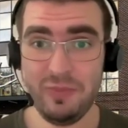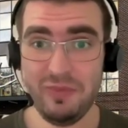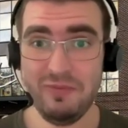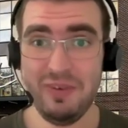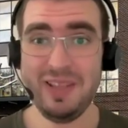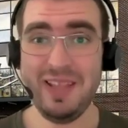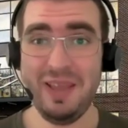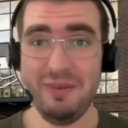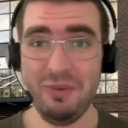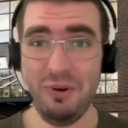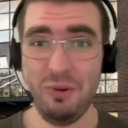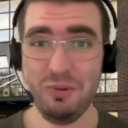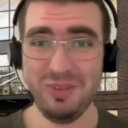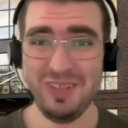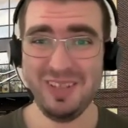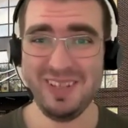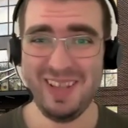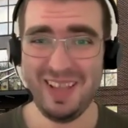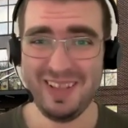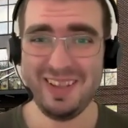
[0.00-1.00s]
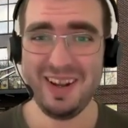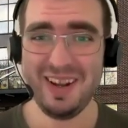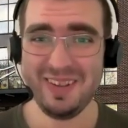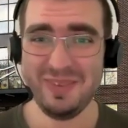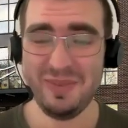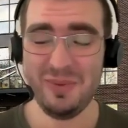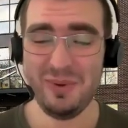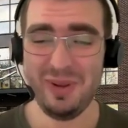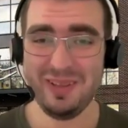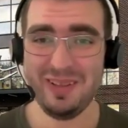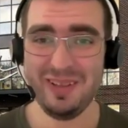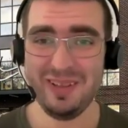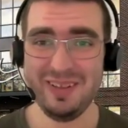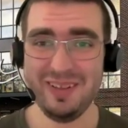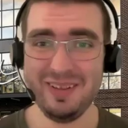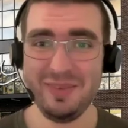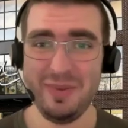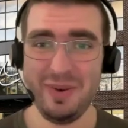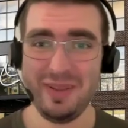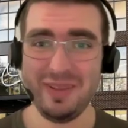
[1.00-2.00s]
when I wrote concurrent
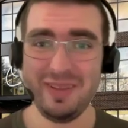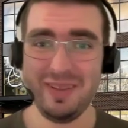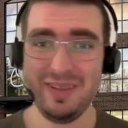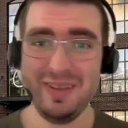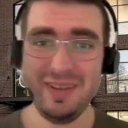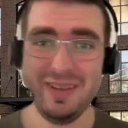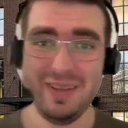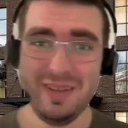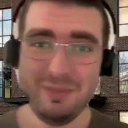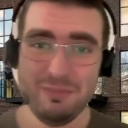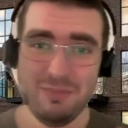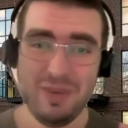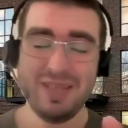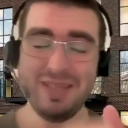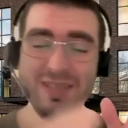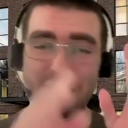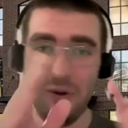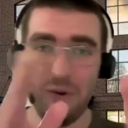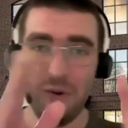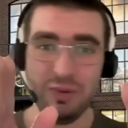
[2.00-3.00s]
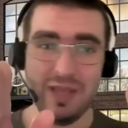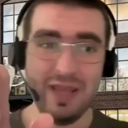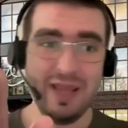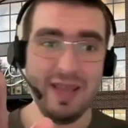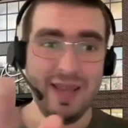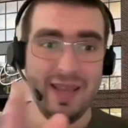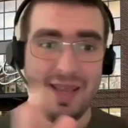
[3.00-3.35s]
thread-based code,